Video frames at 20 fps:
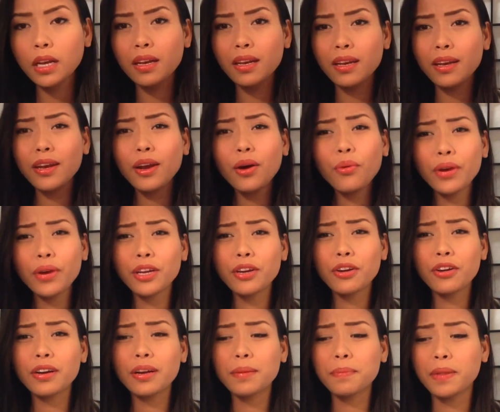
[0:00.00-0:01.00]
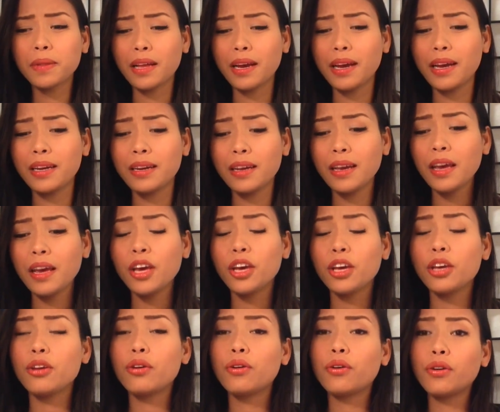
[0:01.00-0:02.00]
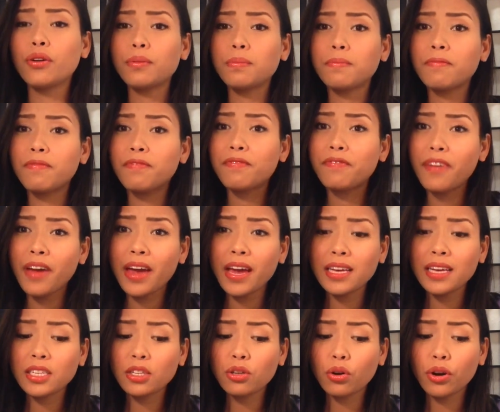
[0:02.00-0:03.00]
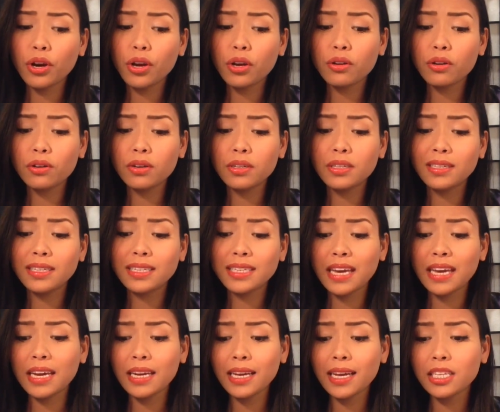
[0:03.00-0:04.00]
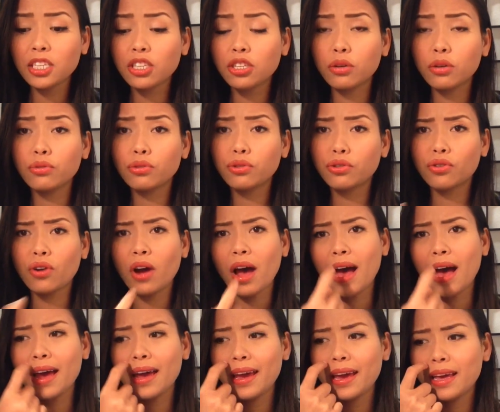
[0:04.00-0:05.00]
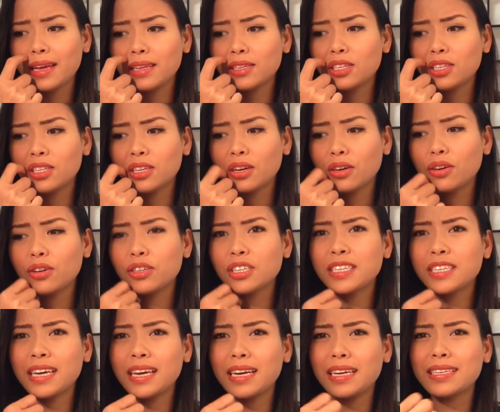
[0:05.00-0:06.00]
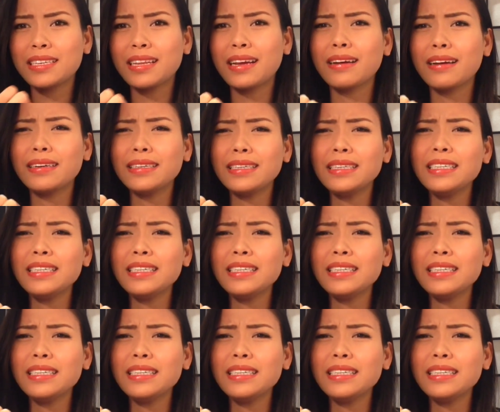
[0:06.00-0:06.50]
when you're in the plane, your face or your skin gets so dry, and so your skin is like